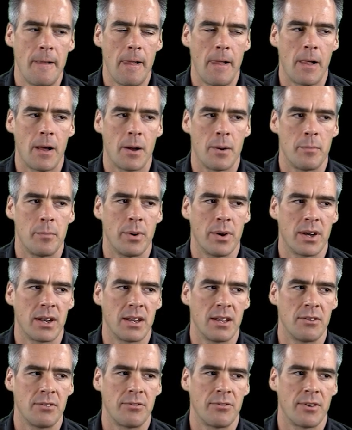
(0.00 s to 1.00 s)
Um, but
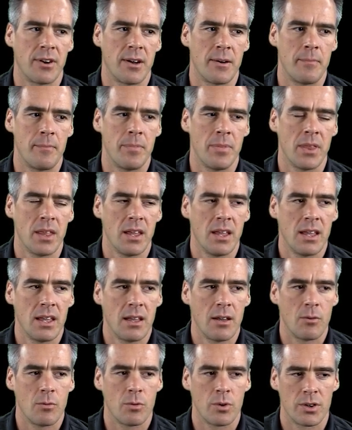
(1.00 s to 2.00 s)
if um,
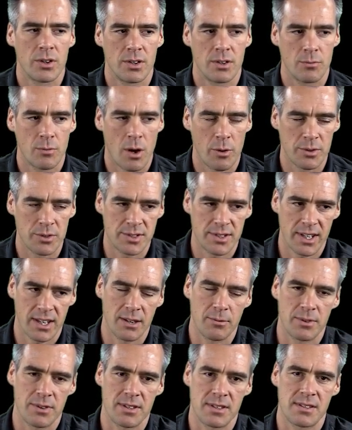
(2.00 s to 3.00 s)
we're, while we're
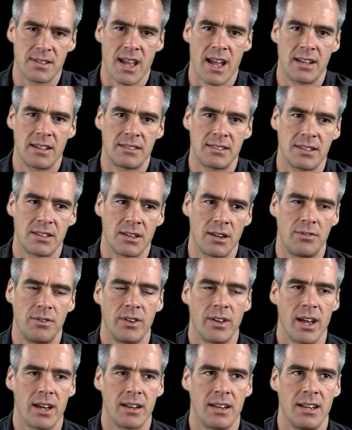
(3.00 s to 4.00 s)
sticking with the science here, if you
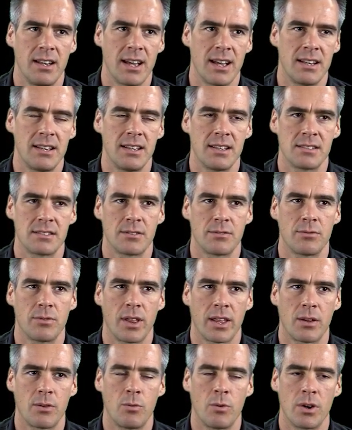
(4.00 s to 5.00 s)
got any ideas of
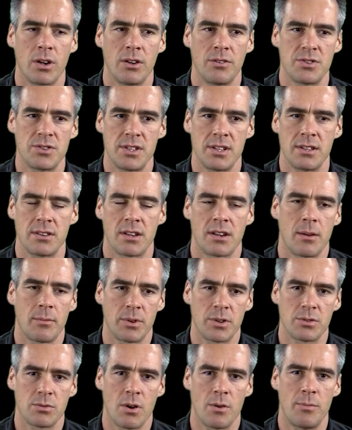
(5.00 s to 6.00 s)
like where you've seen the
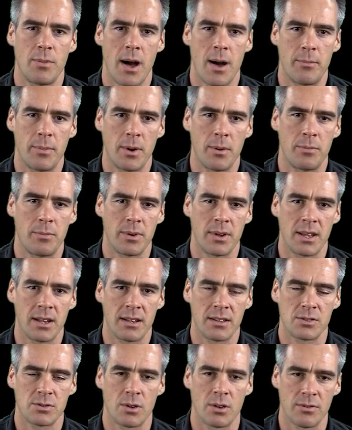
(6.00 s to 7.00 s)
number 12 pop up
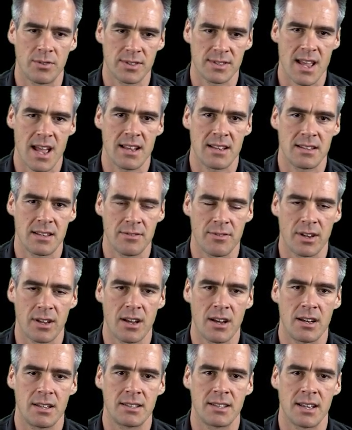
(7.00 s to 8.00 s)
in sort of a scientific
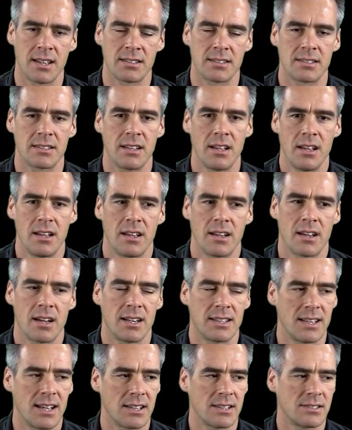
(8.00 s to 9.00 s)
contest
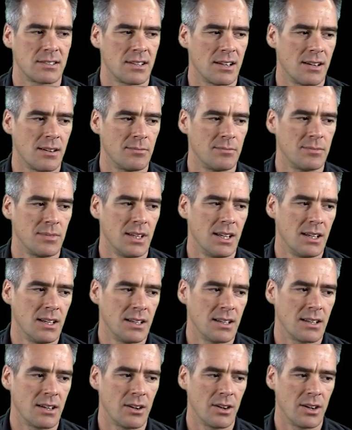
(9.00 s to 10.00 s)
context,
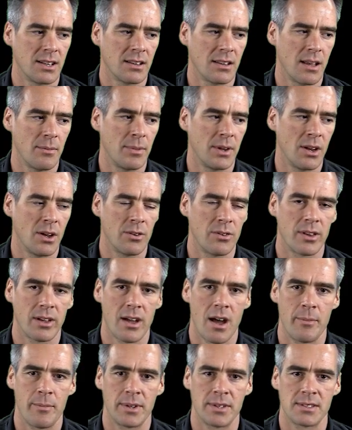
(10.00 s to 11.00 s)
go and let me know in the
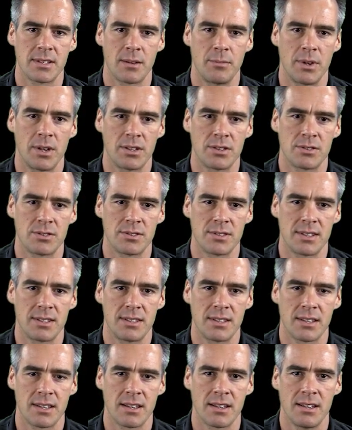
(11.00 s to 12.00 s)
comments. I'd be interested
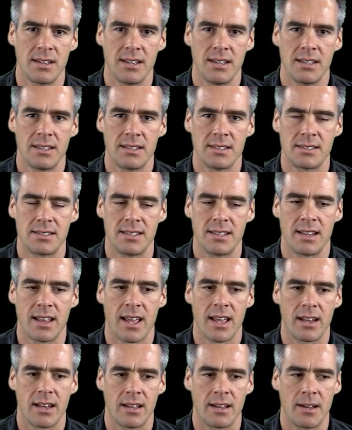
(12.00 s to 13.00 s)
to, to see
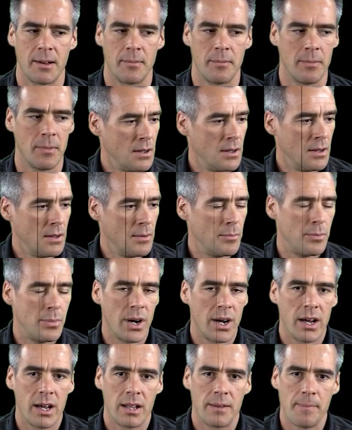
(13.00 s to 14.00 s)
that.
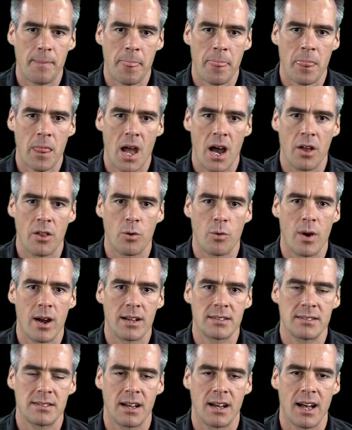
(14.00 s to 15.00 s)
but
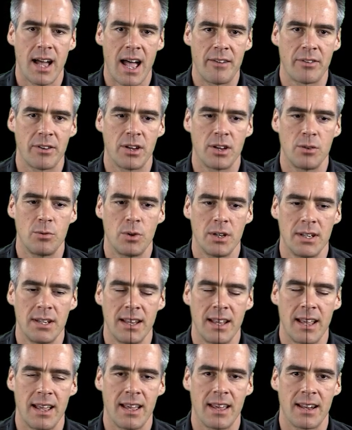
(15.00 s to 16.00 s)
otherwise, uh, have a good one,
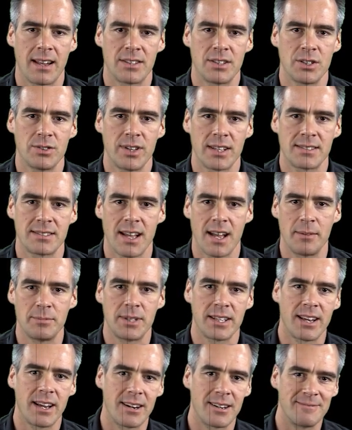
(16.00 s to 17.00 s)
and until next time,
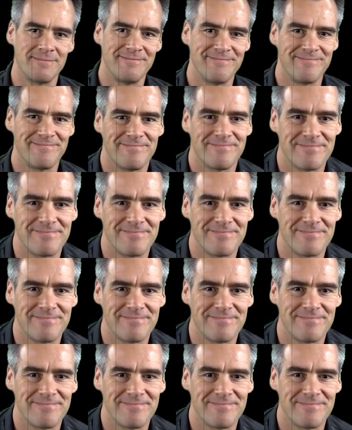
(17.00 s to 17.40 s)
take care.